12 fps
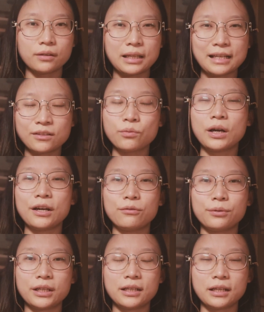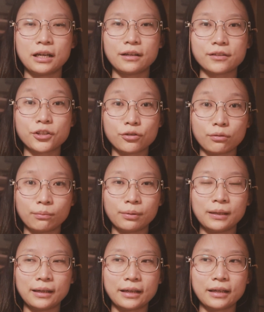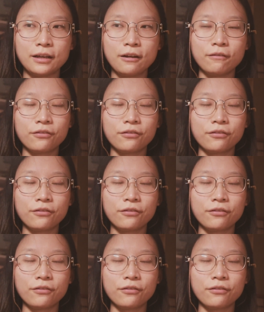That's when I read a screenplay